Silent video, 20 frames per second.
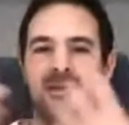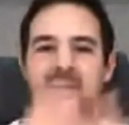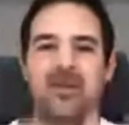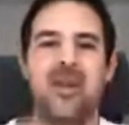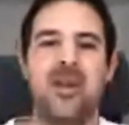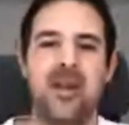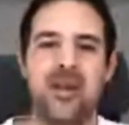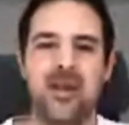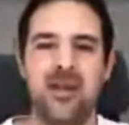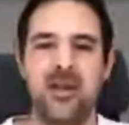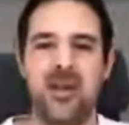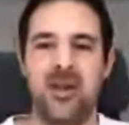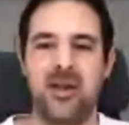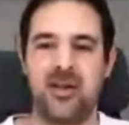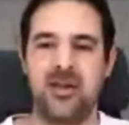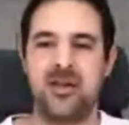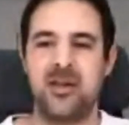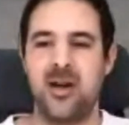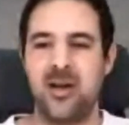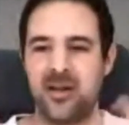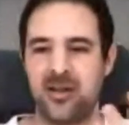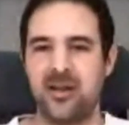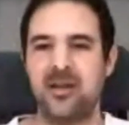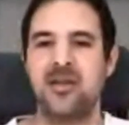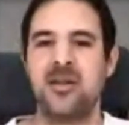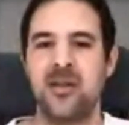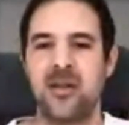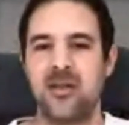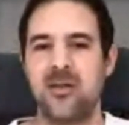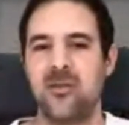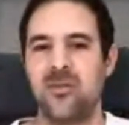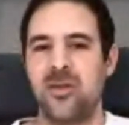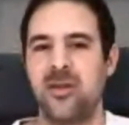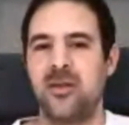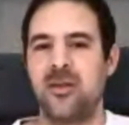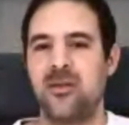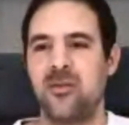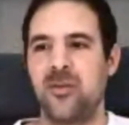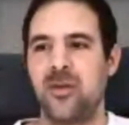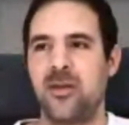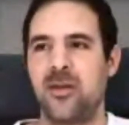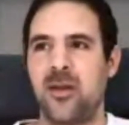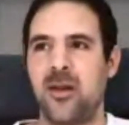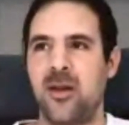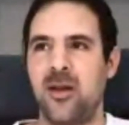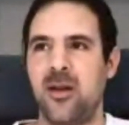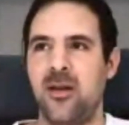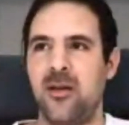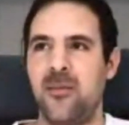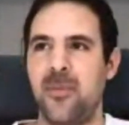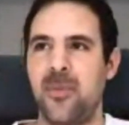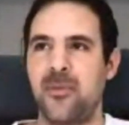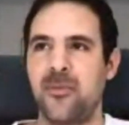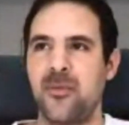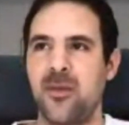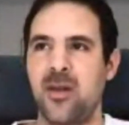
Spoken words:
they started with the